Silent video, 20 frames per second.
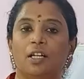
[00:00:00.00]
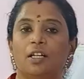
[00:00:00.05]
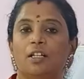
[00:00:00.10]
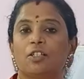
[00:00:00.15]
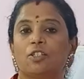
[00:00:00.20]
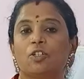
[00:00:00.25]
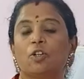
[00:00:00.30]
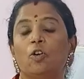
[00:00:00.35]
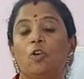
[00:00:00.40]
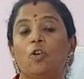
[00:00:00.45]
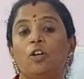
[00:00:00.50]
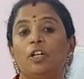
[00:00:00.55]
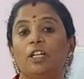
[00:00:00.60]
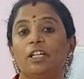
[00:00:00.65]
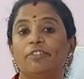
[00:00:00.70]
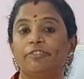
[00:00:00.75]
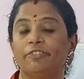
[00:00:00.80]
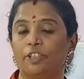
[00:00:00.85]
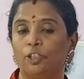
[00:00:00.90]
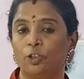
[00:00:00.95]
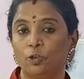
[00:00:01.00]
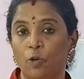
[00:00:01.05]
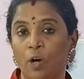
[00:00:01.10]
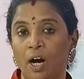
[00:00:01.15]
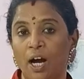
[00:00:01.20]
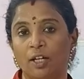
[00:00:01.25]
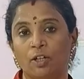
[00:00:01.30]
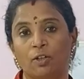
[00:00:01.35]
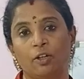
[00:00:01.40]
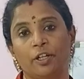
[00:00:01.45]
So if you
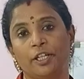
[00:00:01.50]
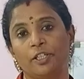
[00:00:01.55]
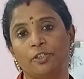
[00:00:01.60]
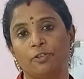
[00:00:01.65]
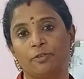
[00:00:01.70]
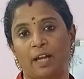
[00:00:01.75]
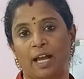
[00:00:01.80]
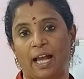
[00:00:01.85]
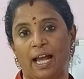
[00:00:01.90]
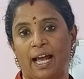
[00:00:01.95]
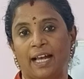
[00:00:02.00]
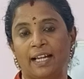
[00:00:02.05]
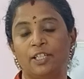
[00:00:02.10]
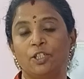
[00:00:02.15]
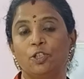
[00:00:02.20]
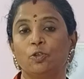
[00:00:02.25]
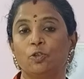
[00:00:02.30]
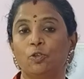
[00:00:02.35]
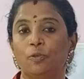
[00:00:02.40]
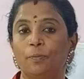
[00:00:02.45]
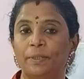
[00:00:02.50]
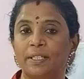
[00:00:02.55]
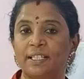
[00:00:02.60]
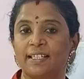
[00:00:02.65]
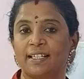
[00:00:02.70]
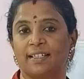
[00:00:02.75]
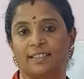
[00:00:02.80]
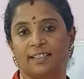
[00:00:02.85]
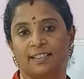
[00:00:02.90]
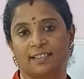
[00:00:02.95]
are going to add 2
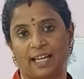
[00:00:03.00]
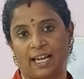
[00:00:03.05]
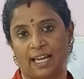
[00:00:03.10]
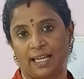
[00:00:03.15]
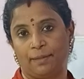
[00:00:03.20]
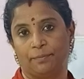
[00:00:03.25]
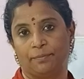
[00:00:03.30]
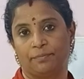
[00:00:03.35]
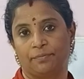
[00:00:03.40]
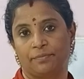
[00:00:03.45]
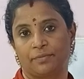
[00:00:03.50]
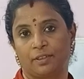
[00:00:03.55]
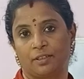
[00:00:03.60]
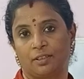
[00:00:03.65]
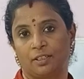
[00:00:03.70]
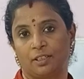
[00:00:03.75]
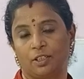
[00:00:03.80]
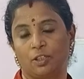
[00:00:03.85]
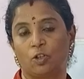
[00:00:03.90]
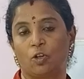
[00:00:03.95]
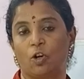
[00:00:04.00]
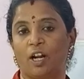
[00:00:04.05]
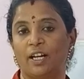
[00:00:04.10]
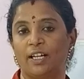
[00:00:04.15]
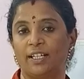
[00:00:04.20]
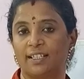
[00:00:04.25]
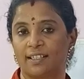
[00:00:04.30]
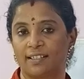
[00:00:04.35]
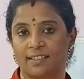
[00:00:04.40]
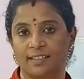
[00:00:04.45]
bits at a time, you call
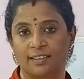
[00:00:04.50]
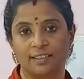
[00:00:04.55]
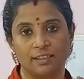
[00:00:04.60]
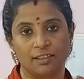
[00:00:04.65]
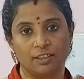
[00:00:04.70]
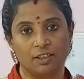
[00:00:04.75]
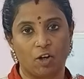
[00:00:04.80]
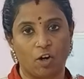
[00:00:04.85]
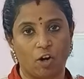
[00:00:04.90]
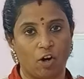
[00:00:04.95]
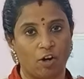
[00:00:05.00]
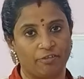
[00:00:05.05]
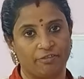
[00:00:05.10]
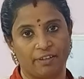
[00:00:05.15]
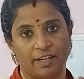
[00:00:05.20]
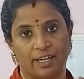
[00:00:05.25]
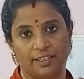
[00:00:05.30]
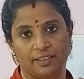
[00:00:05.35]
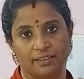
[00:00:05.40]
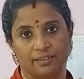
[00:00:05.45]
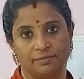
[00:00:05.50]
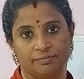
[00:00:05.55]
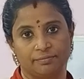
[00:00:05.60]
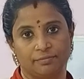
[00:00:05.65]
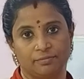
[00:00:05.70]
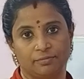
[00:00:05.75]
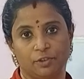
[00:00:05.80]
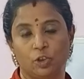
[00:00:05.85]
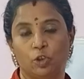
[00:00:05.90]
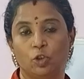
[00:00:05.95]
it as a off adder,
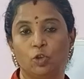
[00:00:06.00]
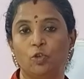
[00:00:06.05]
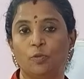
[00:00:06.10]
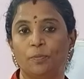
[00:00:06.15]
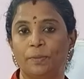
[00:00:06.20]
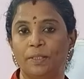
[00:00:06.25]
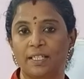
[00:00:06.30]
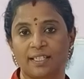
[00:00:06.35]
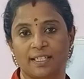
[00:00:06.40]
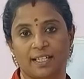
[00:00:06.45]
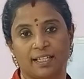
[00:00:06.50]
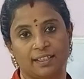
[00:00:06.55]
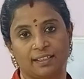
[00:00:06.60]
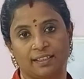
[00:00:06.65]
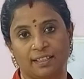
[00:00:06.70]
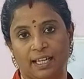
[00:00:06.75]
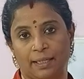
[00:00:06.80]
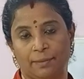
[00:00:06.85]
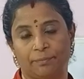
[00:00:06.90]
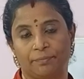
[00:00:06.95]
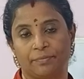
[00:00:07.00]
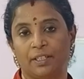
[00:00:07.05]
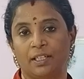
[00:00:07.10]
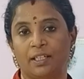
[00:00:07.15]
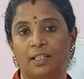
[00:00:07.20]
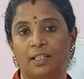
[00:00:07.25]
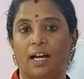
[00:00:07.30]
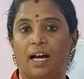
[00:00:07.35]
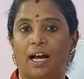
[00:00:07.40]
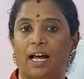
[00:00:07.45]
2 bits at a time.
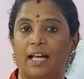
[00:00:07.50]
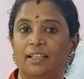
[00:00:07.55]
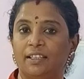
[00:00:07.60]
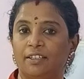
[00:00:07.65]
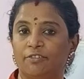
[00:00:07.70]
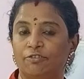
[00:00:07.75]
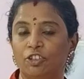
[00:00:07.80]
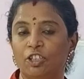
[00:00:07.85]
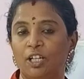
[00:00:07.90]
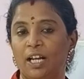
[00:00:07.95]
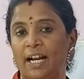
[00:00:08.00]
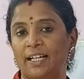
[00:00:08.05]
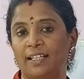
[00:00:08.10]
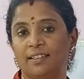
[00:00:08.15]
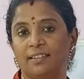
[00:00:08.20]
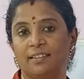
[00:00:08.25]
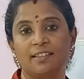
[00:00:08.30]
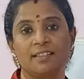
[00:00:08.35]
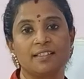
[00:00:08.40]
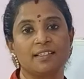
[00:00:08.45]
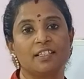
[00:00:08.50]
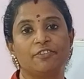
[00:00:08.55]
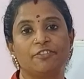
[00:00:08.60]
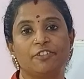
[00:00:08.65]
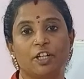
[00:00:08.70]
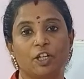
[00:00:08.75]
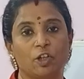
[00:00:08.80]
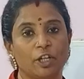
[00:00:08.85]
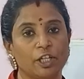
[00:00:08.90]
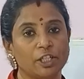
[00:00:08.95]
And the full adder is if
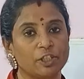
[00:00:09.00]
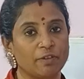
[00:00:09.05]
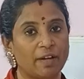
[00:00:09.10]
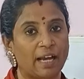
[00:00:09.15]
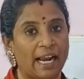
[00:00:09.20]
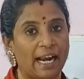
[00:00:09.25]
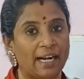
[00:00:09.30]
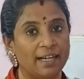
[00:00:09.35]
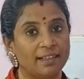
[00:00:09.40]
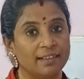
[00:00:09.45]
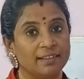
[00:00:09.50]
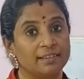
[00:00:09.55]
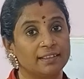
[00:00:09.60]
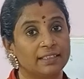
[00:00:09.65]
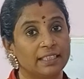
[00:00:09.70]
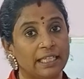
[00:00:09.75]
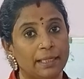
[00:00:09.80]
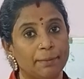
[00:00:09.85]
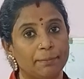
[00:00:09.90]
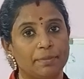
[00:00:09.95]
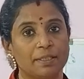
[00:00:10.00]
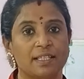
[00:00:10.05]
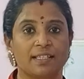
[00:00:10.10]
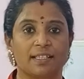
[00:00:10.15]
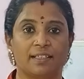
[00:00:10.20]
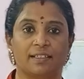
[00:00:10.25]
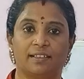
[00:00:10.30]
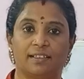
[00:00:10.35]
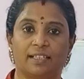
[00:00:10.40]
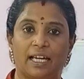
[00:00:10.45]
you are going to add 3 bits
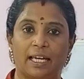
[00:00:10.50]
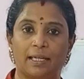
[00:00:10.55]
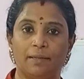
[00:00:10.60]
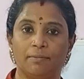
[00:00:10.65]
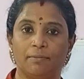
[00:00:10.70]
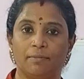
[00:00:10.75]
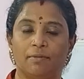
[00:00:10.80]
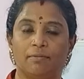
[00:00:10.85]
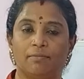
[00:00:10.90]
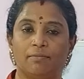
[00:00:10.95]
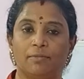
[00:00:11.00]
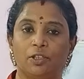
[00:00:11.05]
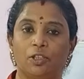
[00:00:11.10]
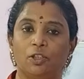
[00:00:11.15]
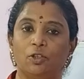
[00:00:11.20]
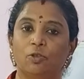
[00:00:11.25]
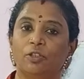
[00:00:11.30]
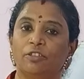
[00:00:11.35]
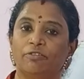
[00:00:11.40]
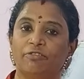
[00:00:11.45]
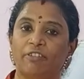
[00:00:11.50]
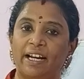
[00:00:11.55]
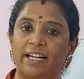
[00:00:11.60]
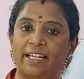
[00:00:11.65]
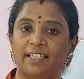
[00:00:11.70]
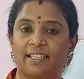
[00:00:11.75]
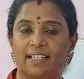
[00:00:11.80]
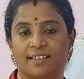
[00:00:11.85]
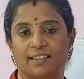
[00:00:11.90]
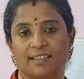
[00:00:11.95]
at a time, you define
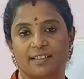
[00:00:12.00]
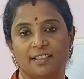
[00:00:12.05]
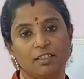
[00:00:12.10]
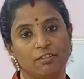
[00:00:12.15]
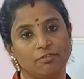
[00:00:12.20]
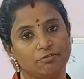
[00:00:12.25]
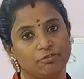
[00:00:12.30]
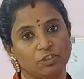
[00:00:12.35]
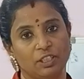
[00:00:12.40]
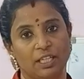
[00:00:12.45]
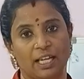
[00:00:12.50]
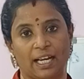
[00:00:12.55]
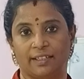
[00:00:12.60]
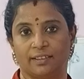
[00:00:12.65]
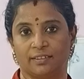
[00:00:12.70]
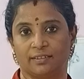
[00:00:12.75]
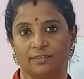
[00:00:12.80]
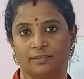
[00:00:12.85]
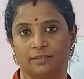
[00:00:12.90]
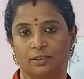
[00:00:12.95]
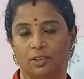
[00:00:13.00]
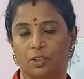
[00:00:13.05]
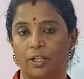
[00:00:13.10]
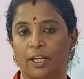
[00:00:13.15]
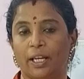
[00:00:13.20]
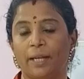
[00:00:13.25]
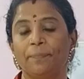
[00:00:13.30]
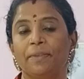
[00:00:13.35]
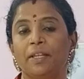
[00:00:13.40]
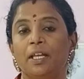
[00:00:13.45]
it as a full adder,
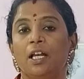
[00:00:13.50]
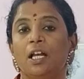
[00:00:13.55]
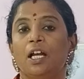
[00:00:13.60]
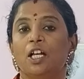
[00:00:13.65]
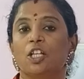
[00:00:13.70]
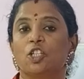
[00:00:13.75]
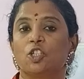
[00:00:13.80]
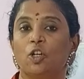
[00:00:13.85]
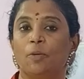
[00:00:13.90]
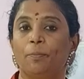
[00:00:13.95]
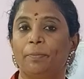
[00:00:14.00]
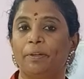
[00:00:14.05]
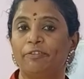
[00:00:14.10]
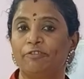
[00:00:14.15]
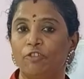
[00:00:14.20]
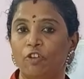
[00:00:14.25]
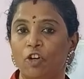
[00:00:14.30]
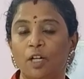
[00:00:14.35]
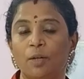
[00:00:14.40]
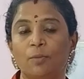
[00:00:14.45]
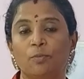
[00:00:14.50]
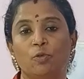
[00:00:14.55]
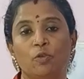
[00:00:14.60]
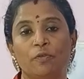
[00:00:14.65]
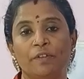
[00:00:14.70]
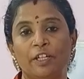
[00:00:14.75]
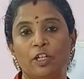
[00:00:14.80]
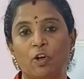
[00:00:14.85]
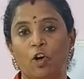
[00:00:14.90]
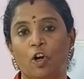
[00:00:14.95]
okay. So before
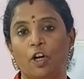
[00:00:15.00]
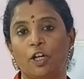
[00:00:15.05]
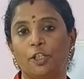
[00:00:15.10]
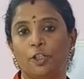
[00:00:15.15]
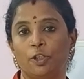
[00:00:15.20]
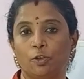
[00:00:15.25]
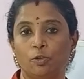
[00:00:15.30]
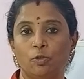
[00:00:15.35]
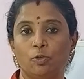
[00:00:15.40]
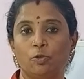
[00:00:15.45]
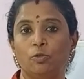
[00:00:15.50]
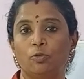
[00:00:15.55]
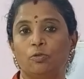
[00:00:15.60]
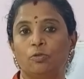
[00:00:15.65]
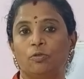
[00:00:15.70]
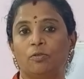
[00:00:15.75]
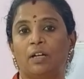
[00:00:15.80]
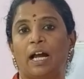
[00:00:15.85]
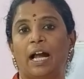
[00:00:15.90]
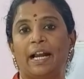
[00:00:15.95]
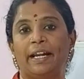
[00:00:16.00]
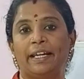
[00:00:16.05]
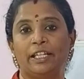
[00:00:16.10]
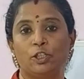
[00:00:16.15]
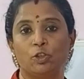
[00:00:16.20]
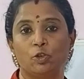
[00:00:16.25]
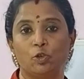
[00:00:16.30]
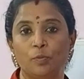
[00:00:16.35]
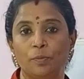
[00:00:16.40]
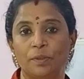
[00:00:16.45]
moving on to
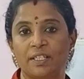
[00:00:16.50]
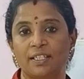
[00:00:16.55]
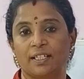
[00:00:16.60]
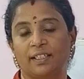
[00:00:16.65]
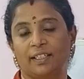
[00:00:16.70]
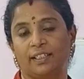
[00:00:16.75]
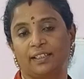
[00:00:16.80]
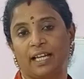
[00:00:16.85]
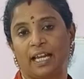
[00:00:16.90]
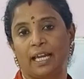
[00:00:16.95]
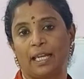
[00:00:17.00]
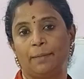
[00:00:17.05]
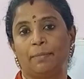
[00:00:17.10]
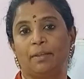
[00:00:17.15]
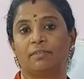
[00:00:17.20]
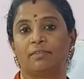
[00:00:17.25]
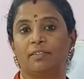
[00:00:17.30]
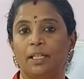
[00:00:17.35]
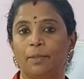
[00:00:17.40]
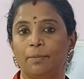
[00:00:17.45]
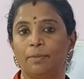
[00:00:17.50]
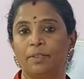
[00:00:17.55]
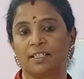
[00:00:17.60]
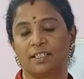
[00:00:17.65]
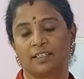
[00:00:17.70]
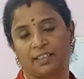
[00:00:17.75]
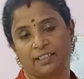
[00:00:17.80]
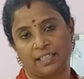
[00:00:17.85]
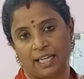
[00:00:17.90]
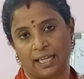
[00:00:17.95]
adding 2 bits at a time and 3 bits
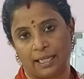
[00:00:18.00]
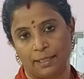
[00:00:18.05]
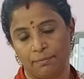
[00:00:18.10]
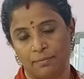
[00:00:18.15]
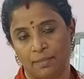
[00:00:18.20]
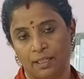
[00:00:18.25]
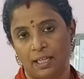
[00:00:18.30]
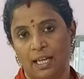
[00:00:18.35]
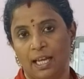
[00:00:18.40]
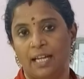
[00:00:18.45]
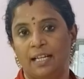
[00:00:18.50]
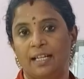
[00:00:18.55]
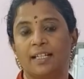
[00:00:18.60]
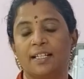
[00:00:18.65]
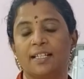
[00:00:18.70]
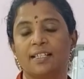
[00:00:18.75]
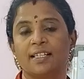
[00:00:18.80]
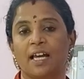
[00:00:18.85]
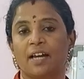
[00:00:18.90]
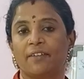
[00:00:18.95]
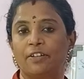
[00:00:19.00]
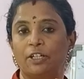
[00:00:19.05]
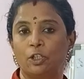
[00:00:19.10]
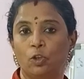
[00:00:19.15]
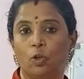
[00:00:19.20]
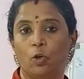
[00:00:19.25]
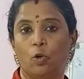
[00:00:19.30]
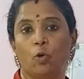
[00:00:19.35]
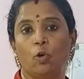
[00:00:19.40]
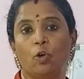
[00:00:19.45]
at a time, let us have a
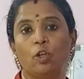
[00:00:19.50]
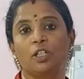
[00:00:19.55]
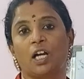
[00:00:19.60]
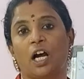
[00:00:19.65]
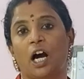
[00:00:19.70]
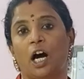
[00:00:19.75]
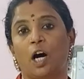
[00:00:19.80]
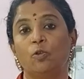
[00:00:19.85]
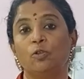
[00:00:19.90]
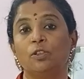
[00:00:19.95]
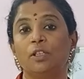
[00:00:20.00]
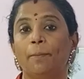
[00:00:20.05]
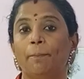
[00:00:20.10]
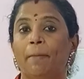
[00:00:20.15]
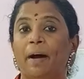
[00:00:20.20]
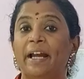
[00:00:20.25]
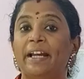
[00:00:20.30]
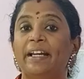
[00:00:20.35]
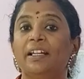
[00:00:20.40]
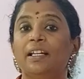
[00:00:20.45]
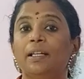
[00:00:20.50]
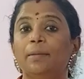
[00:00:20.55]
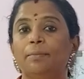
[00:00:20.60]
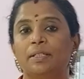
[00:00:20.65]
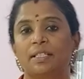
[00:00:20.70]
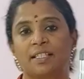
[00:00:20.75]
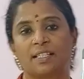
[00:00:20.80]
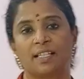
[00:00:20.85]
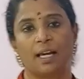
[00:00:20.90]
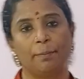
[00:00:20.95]
note how the binary
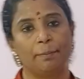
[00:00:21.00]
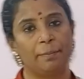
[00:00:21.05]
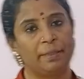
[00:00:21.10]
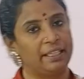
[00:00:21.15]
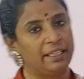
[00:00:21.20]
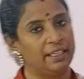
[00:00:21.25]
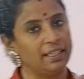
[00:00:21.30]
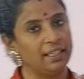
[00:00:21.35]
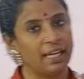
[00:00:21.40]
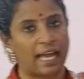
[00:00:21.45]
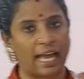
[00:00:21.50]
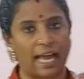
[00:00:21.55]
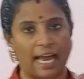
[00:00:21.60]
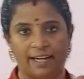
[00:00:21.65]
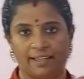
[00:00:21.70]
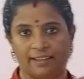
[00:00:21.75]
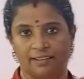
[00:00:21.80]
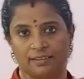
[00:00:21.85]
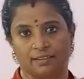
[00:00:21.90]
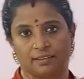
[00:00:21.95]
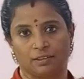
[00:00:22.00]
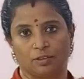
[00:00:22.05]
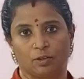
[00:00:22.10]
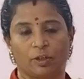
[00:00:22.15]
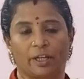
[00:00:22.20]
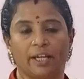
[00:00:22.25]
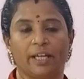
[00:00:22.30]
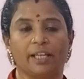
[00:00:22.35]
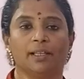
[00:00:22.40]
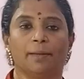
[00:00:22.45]
bits are being added,
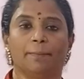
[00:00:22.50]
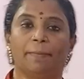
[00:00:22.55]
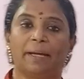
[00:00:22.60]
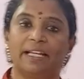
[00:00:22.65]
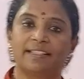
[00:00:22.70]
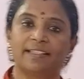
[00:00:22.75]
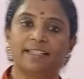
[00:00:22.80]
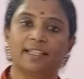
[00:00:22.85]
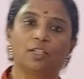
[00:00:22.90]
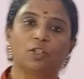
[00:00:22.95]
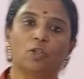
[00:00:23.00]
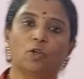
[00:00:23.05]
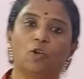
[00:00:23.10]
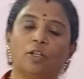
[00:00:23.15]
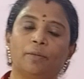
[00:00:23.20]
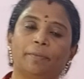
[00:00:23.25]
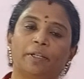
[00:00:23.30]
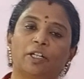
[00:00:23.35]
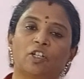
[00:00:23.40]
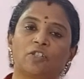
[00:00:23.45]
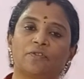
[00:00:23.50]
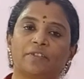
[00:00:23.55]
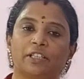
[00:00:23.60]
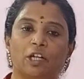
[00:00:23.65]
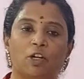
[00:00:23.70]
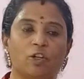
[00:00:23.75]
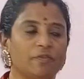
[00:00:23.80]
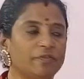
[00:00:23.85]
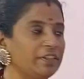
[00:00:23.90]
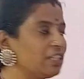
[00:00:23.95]
okay, the basic note, because
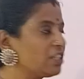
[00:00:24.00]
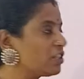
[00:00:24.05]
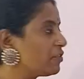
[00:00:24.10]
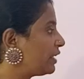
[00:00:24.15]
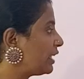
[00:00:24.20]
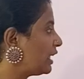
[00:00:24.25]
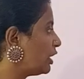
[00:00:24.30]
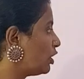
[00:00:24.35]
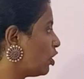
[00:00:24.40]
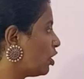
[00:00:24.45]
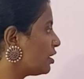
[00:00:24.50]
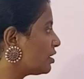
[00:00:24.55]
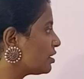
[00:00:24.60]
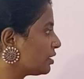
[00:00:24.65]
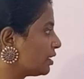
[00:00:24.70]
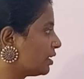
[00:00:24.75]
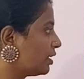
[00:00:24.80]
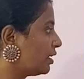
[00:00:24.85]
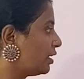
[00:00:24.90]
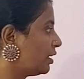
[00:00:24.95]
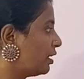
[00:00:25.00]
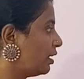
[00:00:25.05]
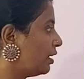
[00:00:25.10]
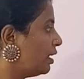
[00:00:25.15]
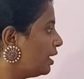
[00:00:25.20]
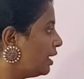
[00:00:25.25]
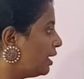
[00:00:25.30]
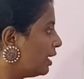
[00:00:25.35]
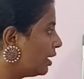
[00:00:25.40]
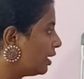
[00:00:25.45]
without which we cannot
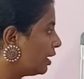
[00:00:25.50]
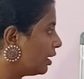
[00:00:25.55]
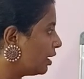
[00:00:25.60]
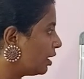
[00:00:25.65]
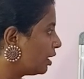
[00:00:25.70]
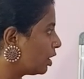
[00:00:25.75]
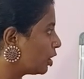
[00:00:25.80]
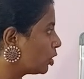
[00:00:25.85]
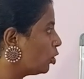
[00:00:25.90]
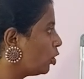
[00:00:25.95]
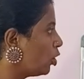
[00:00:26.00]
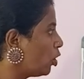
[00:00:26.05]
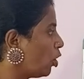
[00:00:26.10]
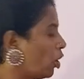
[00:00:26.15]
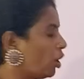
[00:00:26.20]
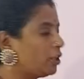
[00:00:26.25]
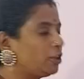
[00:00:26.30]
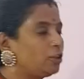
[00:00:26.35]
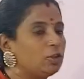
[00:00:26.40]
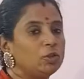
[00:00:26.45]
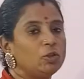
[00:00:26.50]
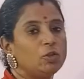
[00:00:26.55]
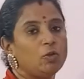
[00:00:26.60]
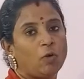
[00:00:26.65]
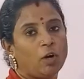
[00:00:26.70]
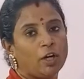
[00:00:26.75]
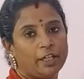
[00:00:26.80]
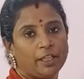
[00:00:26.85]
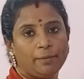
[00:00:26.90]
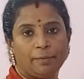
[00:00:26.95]
go on through
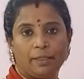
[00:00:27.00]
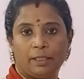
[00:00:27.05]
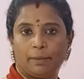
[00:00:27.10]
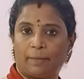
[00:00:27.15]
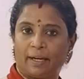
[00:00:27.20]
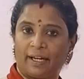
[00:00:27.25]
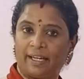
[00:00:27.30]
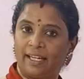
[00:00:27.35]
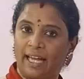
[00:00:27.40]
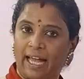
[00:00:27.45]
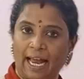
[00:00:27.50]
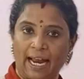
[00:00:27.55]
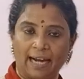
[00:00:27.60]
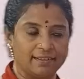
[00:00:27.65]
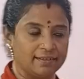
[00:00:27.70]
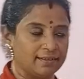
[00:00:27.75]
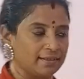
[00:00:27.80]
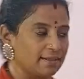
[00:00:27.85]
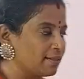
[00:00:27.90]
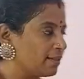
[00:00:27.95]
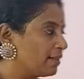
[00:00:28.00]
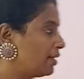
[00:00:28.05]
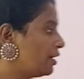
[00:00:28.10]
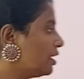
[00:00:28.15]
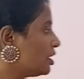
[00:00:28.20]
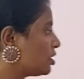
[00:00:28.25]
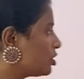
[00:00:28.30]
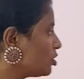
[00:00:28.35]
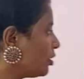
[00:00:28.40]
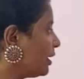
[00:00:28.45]
what do you mean by adders.
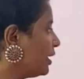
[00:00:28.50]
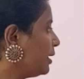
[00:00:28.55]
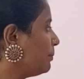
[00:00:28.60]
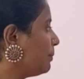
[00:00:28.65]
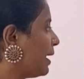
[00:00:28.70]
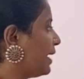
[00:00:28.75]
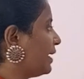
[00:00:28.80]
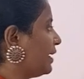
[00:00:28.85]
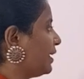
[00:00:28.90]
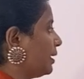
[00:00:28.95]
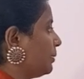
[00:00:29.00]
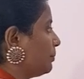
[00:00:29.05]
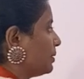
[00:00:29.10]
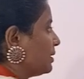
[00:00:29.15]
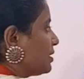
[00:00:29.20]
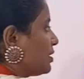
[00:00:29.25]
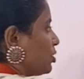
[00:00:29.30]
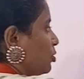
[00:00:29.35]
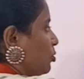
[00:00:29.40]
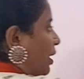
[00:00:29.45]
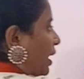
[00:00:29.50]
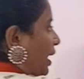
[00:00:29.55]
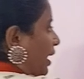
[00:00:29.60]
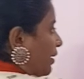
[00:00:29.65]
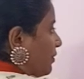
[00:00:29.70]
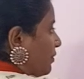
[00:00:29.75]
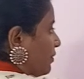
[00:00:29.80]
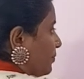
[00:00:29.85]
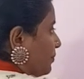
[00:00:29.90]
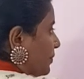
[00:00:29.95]
So in binary bits you
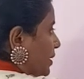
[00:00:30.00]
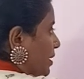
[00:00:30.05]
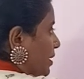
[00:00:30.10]
have